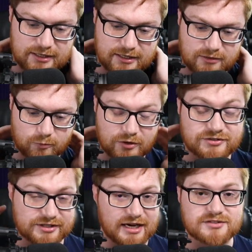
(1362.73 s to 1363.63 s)

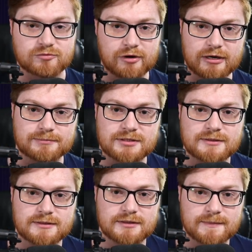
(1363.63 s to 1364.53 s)
Where's the exit ramp?
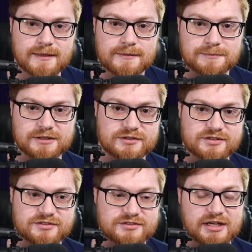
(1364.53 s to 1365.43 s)
Because
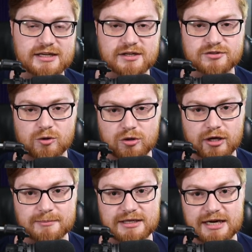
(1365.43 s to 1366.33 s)
this has taken a toll
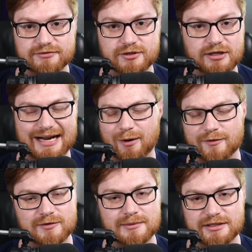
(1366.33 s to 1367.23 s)
on me after
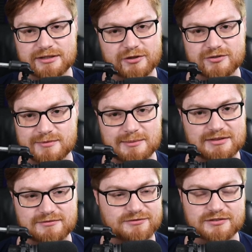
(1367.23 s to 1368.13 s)
however many years,
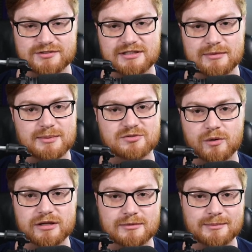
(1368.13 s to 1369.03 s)
maybe 15, maybe
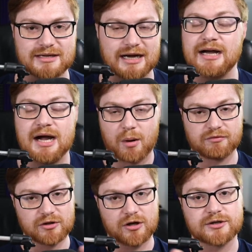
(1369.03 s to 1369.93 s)
20, maybe
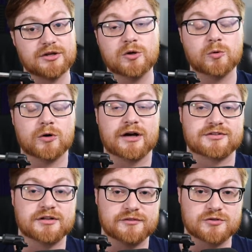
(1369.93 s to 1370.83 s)
however long you as
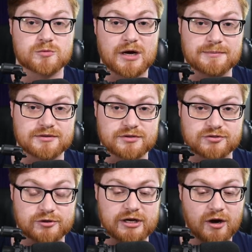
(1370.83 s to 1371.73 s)
an individual might be in the
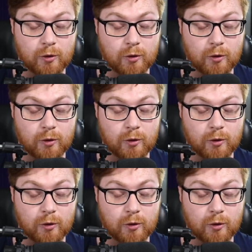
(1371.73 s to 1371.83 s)
industry.